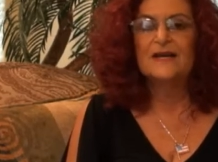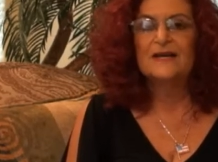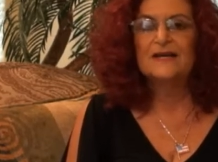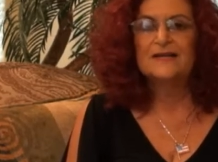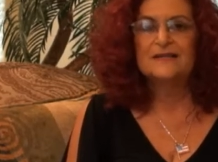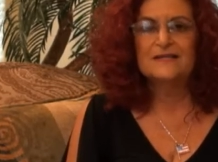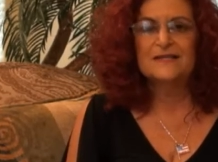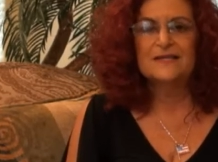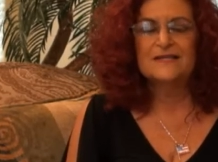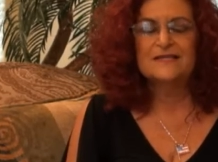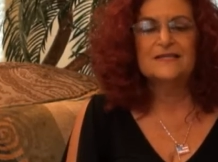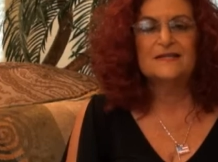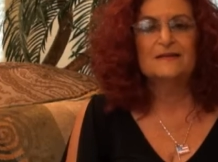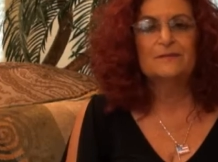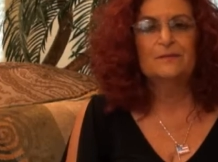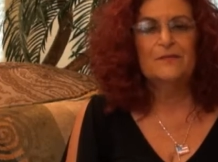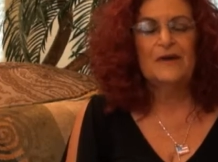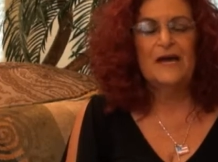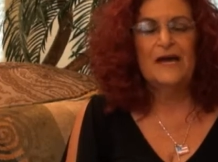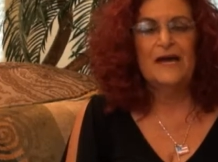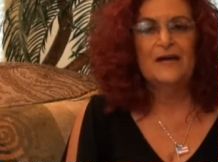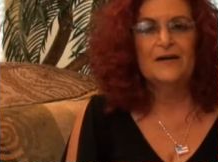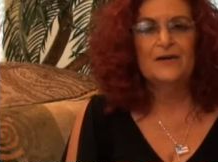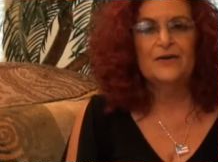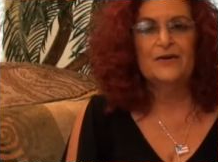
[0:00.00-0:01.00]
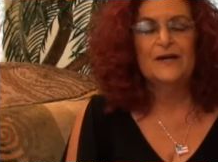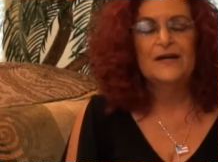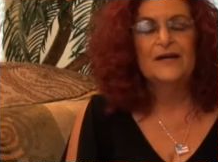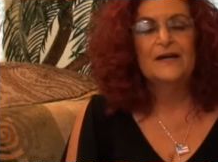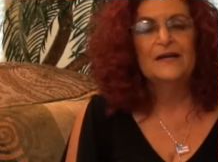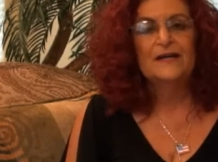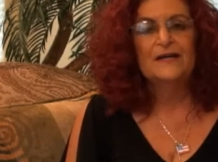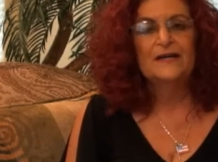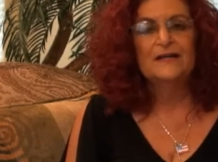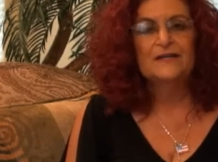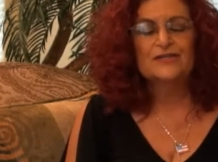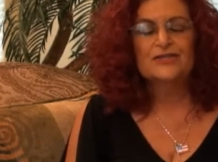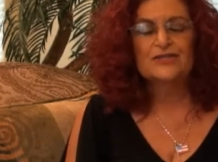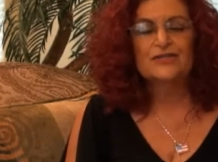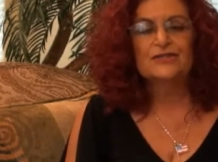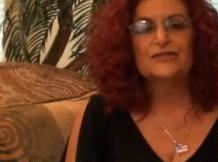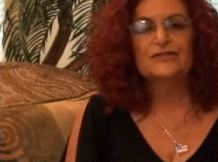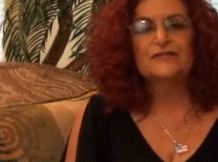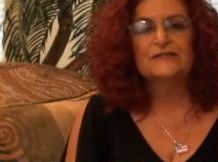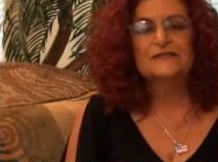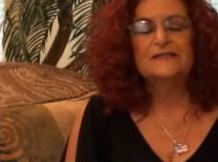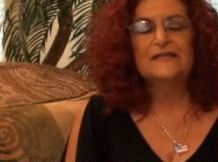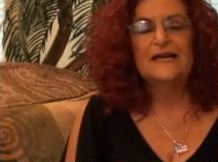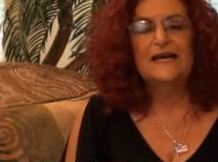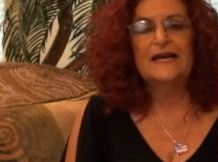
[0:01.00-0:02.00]
it doesn't matter. It's
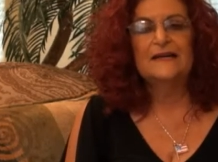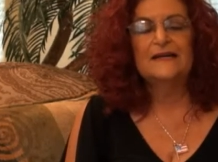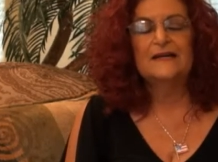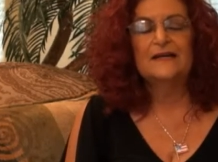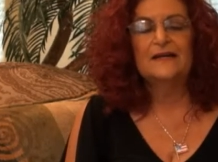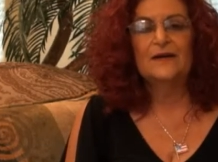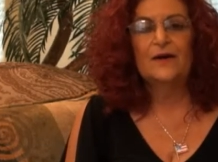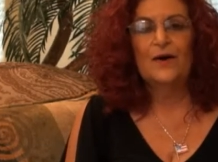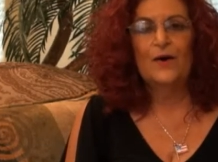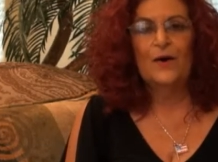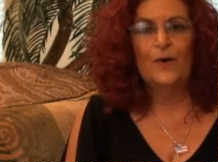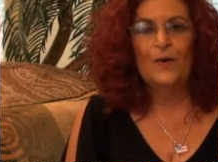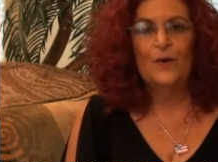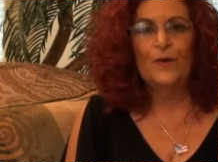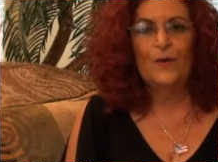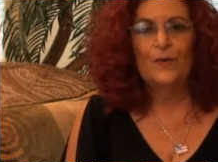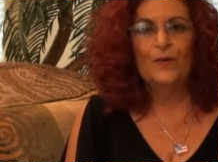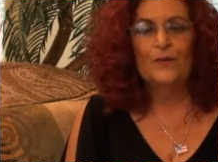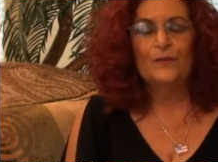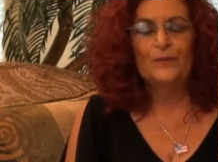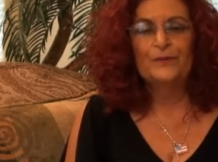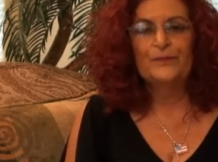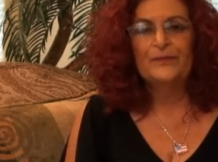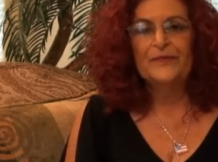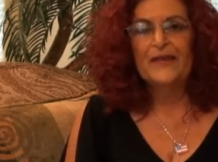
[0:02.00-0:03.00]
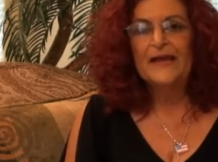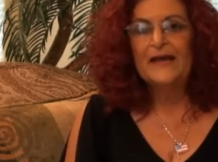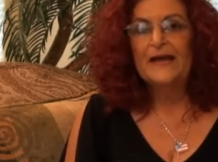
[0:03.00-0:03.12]
looked at in a whole.